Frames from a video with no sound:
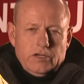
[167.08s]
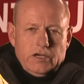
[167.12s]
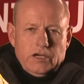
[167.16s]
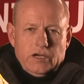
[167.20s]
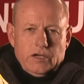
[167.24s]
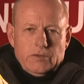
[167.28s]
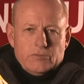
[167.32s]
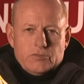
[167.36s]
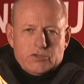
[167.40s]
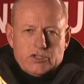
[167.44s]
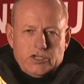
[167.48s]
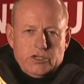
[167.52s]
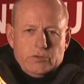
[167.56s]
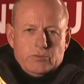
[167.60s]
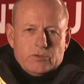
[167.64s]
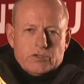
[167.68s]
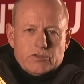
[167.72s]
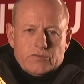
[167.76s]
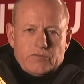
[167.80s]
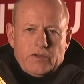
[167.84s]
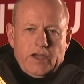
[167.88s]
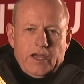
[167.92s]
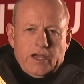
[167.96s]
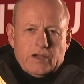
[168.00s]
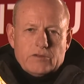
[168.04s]
Um, she
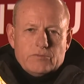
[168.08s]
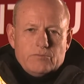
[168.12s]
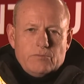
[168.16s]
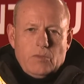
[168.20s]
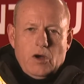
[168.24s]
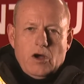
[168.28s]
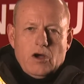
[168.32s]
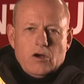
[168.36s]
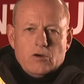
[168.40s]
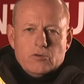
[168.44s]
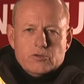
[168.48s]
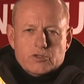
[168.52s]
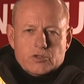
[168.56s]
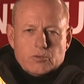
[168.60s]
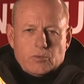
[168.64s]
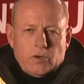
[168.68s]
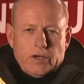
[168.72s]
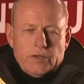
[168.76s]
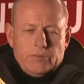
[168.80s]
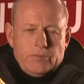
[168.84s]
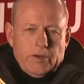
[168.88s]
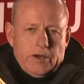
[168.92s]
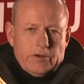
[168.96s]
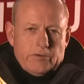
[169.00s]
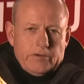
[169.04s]
was found miles
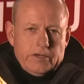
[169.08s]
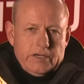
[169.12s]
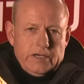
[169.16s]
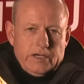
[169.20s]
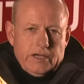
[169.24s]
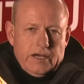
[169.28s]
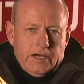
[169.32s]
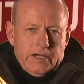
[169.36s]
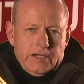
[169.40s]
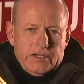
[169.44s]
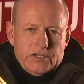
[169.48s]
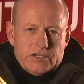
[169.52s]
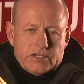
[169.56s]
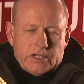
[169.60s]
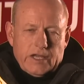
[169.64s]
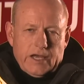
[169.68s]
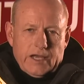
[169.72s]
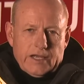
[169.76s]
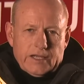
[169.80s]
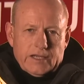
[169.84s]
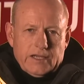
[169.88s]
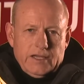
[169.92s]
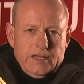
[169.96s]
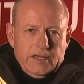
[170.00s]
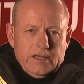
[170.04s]
away, buried in a
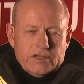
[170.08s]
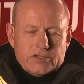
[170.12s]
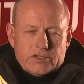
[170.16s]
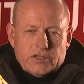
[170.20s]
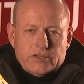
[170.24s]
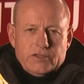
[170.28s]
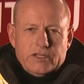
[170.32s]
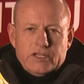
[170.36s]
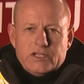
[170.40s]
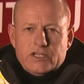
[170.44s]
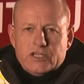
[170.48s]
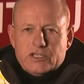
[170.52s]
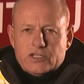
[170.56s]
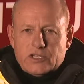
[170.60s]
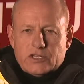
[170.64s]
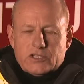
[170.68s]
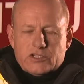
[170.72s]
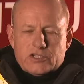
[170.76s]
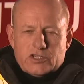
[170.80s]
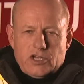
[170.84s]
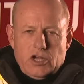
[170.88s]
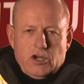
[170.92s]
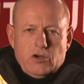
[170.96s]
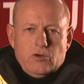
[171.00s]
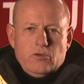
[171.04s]
haystack. So this is a
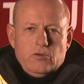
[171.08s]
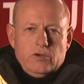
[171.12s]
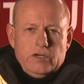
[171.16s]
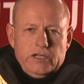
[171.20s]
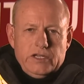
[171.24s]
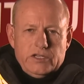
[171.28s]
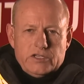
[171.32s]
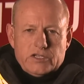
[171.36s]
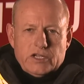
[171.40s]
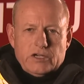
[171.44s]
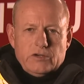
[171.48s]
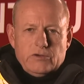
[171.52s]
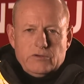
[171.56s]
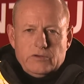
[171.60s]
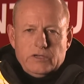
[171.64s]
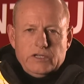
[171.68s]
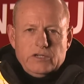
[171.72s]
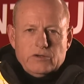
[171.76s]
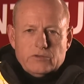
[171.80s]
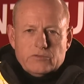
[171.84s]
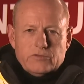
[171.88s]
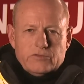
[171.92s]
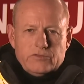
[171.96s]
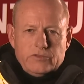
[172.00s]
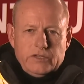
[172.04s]
totally,
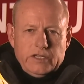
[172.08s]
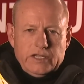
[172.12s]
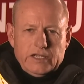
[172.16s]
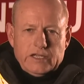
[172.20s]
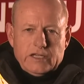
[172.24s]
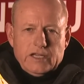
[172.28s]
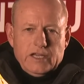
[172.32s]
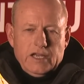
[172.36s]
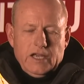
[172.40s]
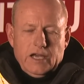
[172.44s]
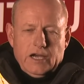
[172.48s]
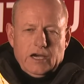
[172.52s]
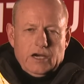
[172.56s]
totally odd thing.